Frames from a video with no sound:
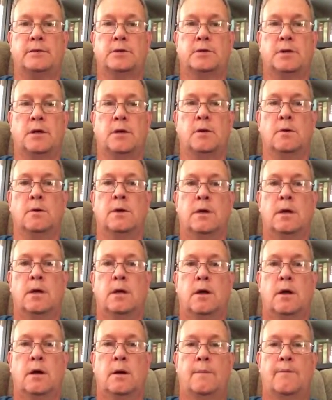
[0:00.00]
So
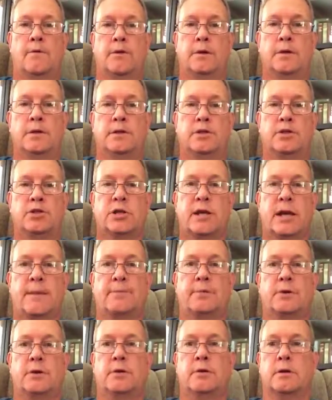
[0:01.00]
hopefully this
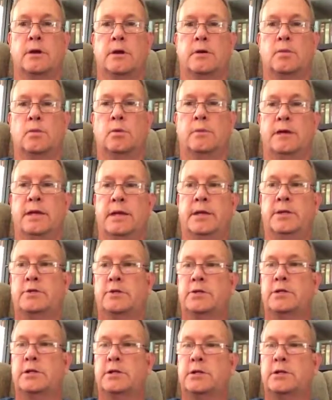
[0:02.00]
chapter will be
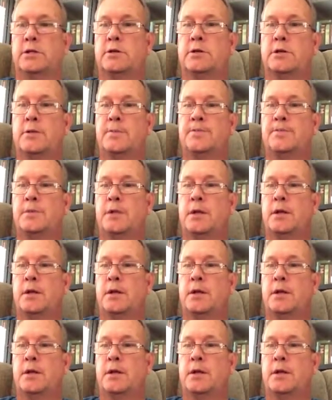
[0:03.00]
interesting to you.